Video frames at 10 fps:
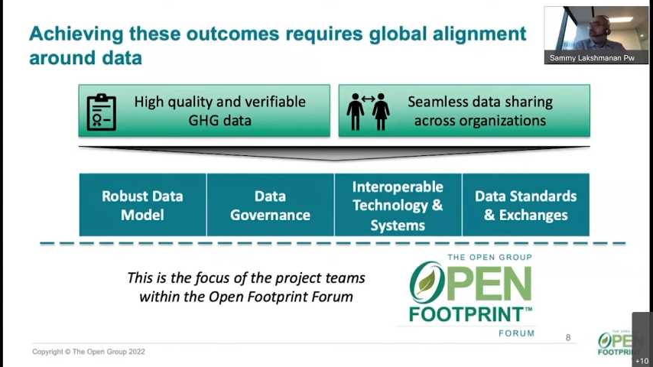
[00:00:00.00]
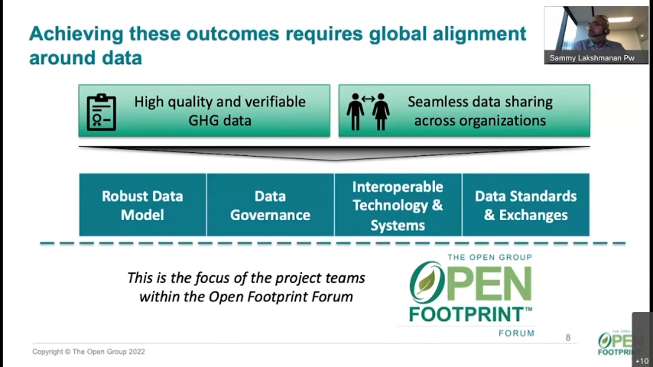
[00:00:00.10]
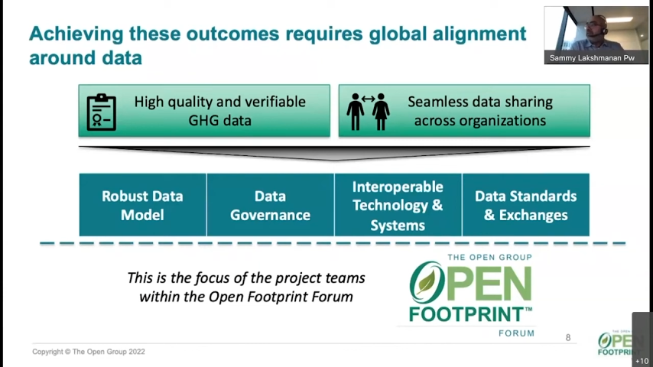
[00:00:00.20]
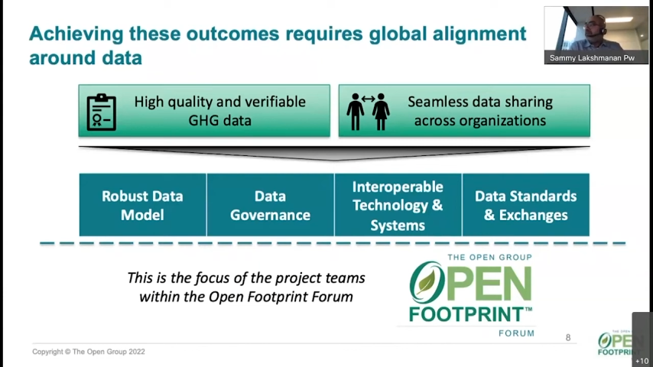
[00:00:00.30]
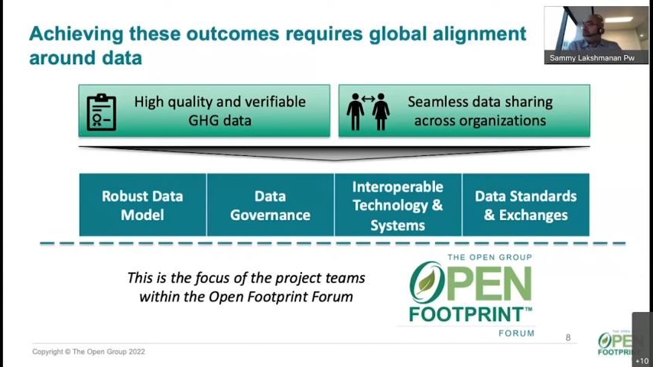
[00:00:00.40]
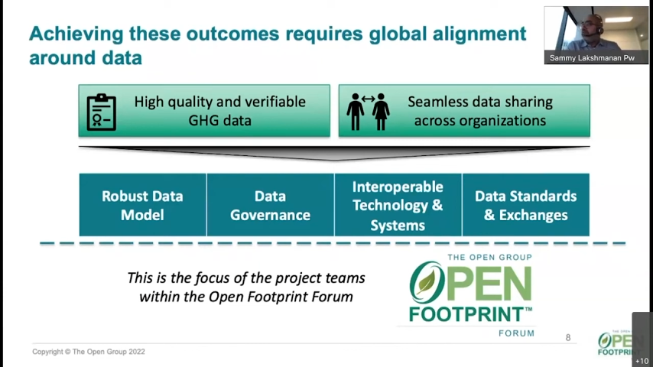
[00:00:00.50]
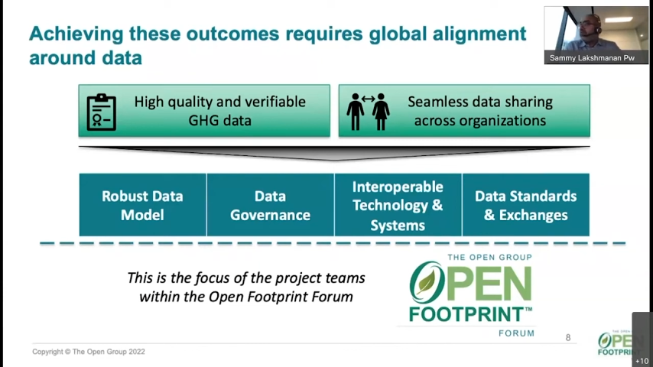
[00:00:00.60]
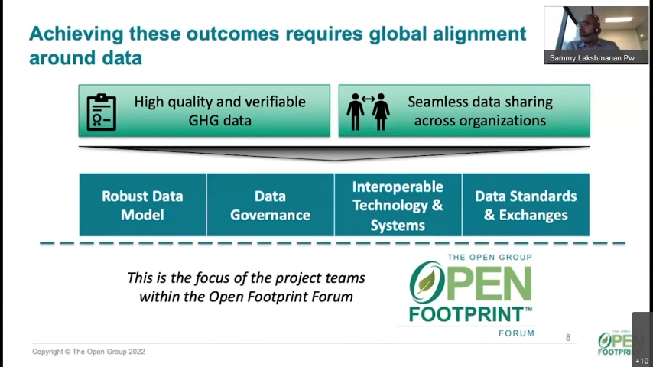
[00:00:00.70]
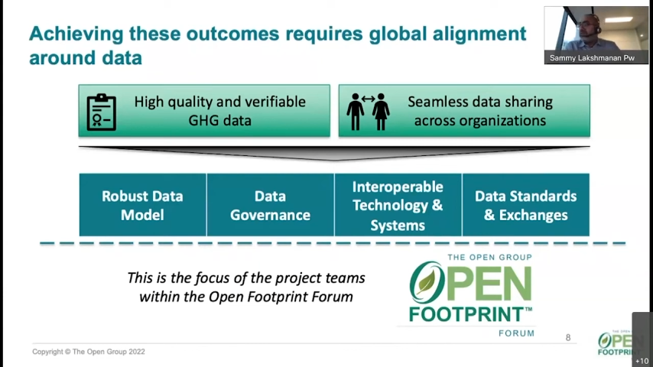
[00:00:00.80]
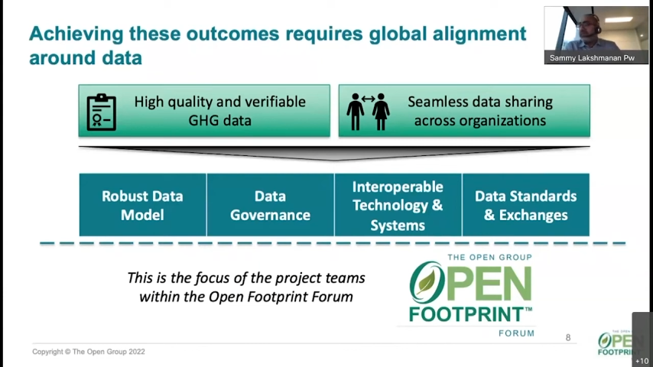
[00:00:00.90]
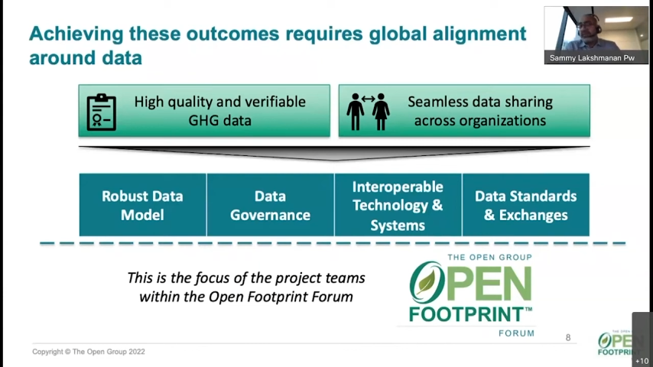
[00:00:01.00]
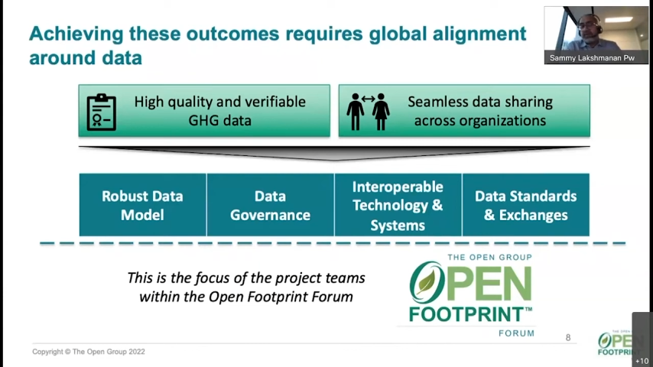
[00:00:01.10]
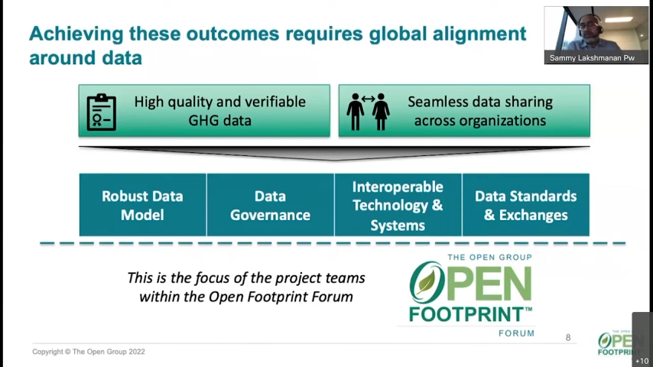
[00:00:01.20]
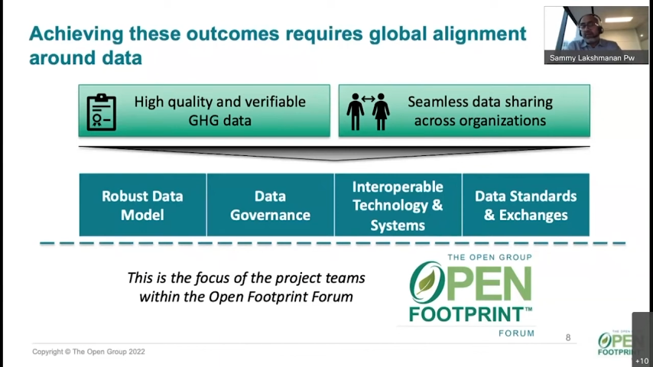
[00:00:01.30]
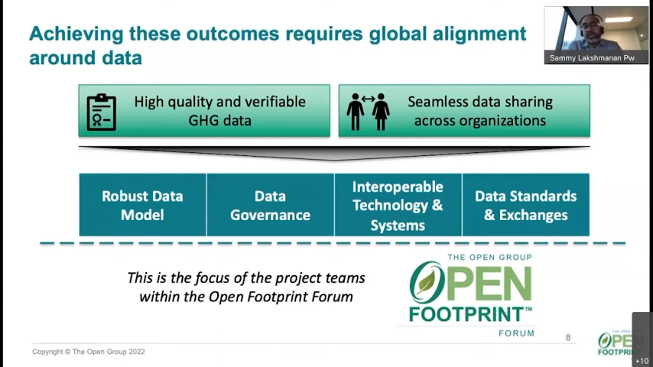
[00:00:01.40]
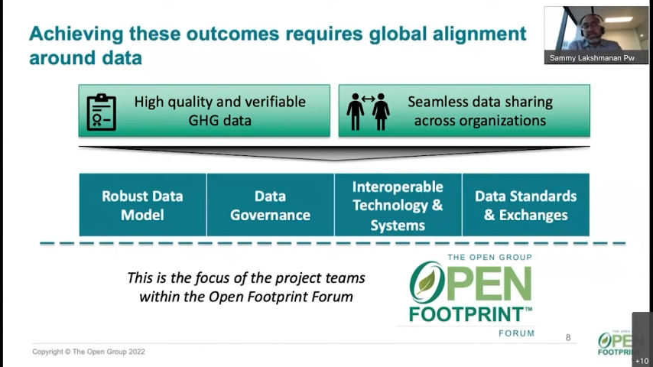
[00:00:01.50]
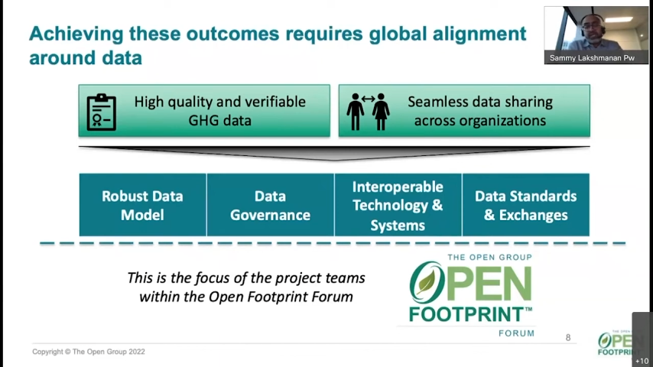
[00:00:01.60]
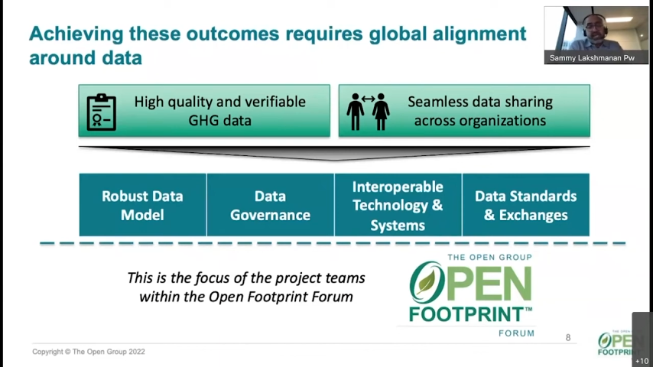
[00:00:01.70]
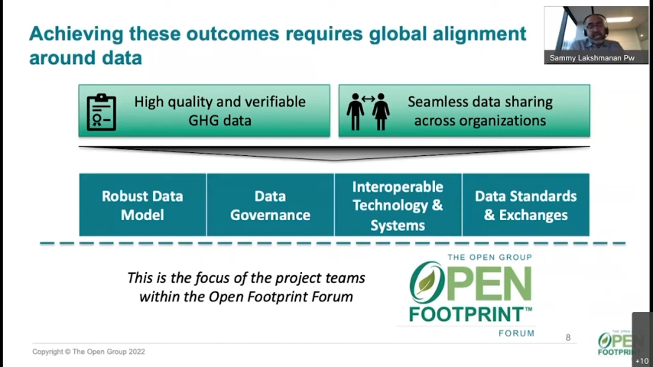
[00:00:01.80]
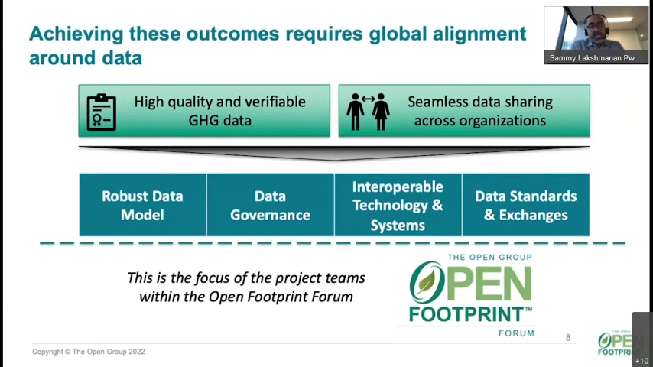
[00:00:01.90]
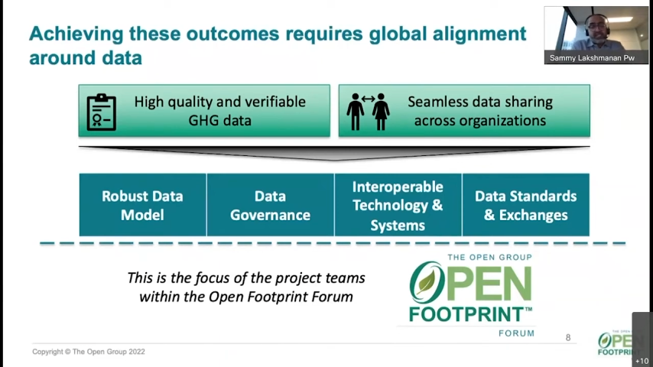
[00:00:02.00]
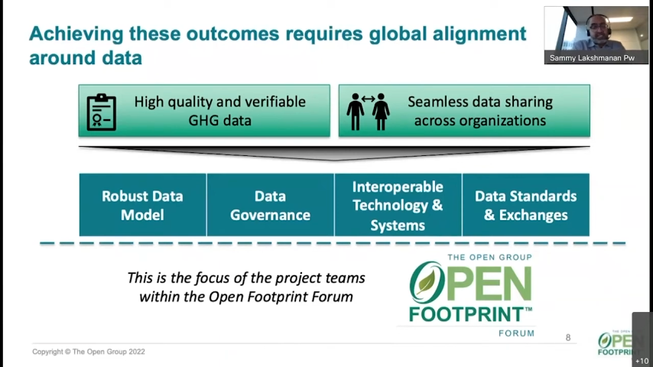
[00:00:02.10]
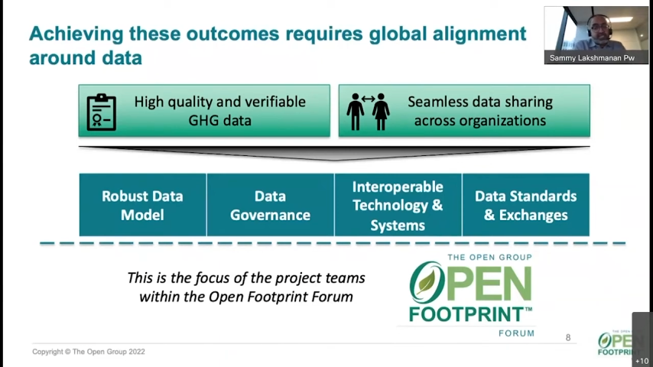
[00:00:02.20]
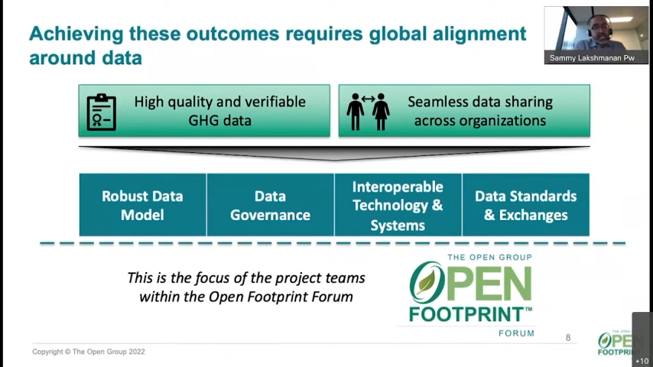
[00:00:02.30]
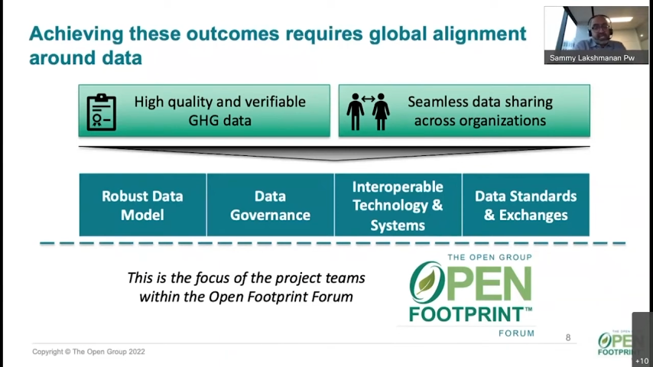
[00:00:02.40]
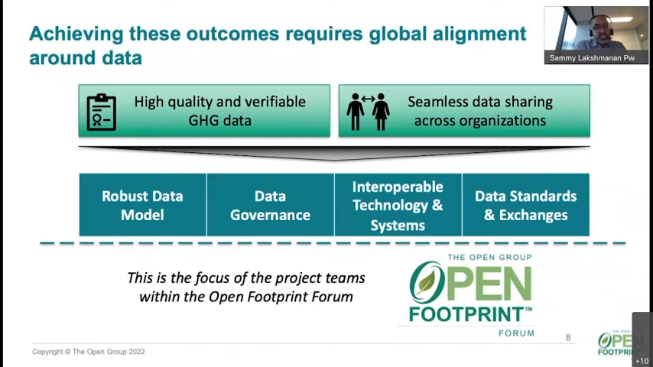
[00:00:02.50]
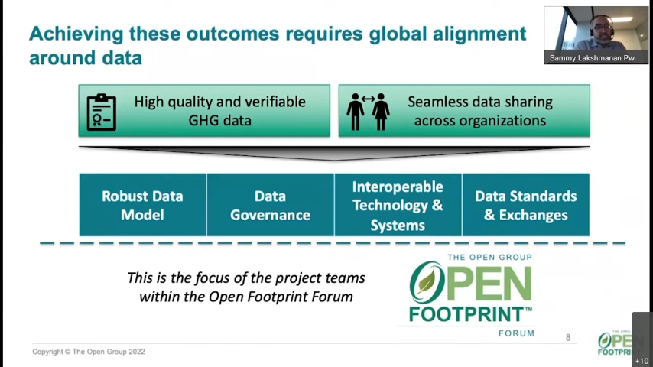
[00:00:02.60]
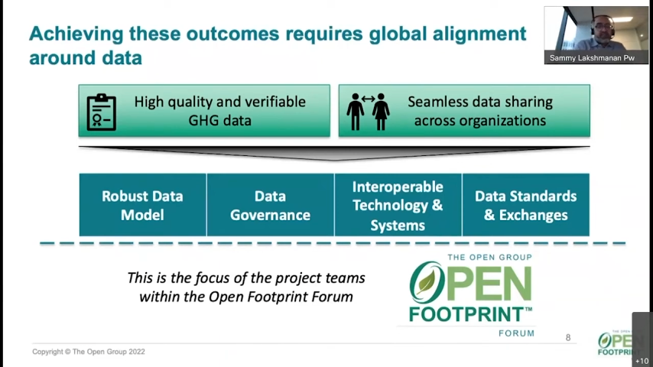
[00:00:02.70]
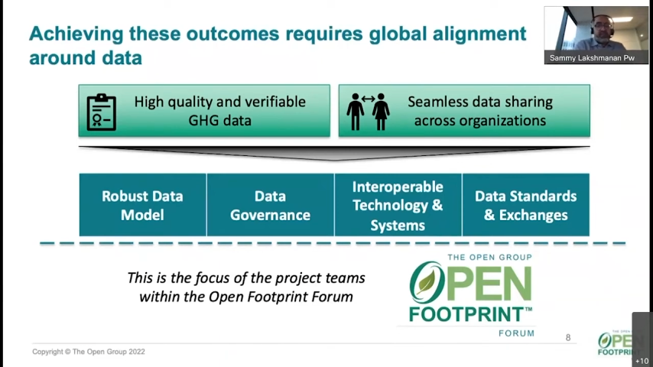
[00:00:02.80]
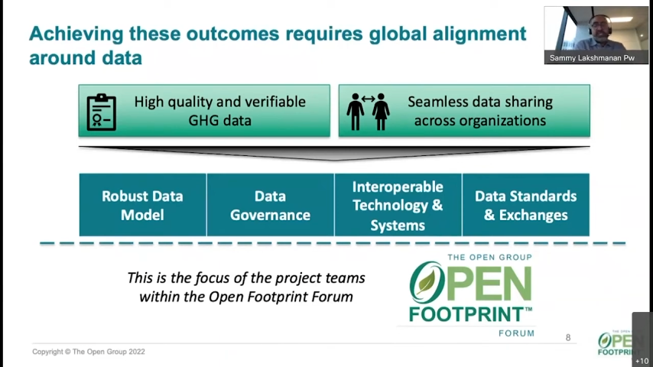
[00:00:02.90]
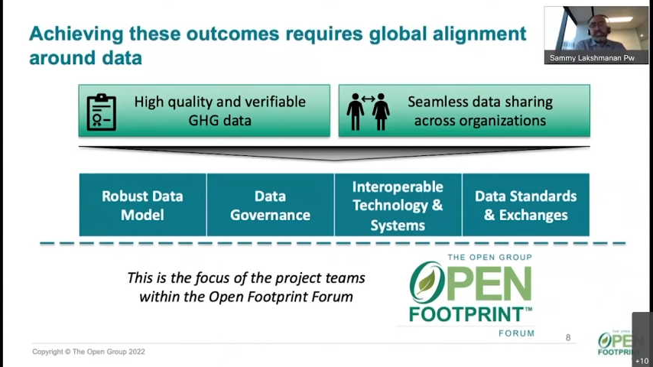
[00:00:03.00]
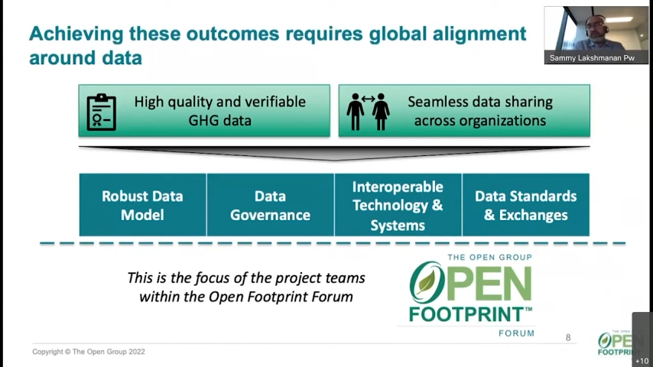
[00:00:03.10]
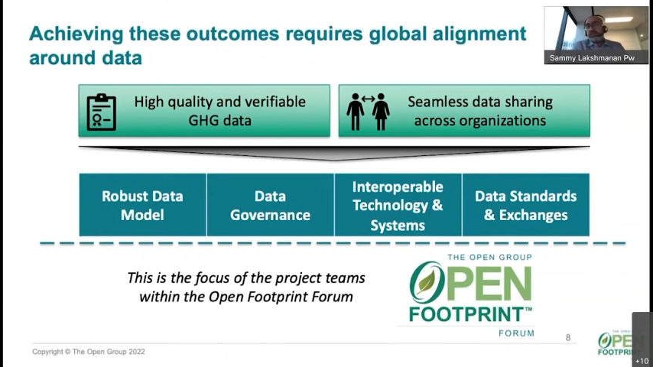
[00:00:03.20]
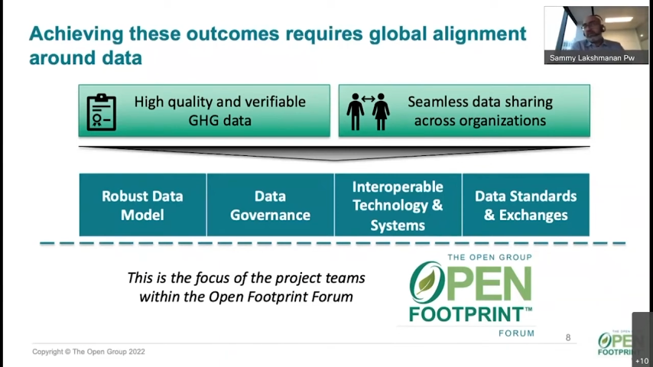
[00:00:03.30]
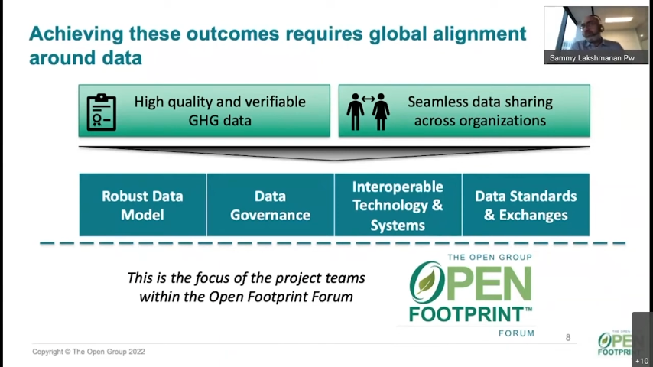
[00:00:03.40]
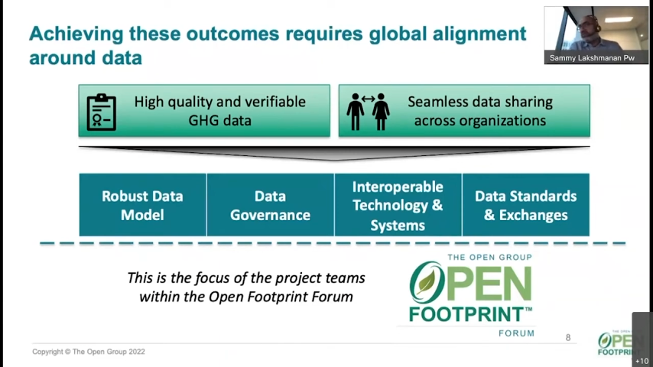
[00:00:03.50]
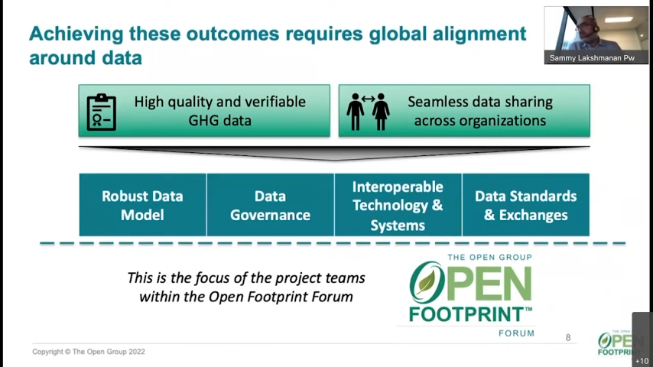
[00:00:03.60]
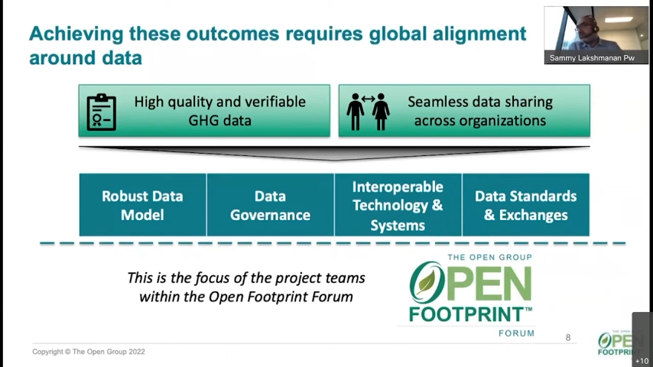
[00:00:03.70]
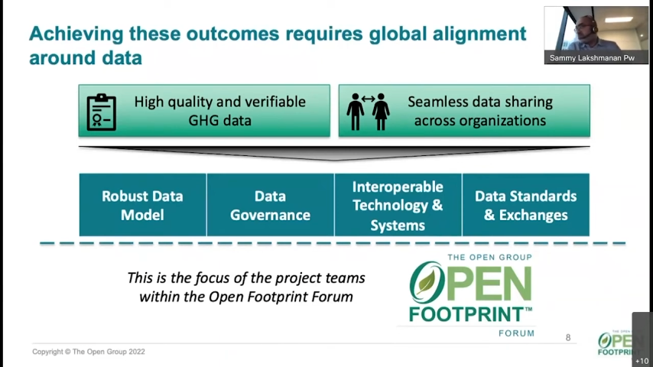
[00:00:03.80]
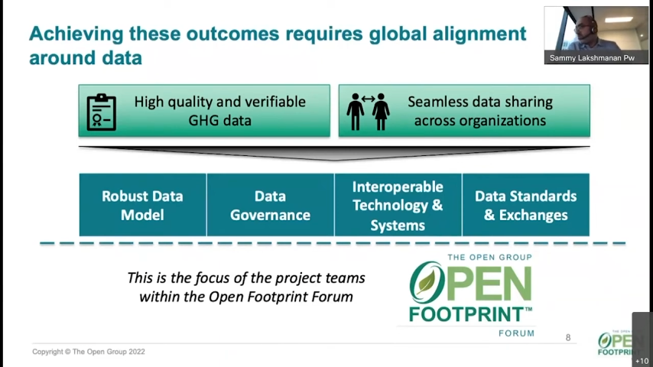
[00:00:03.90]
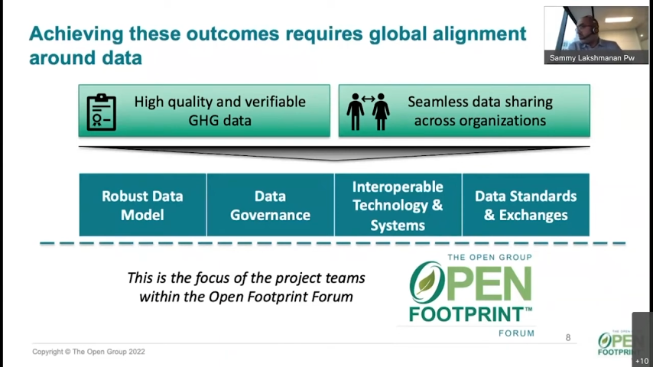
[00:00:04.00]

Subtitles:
No face is visible, so there are no lips to read.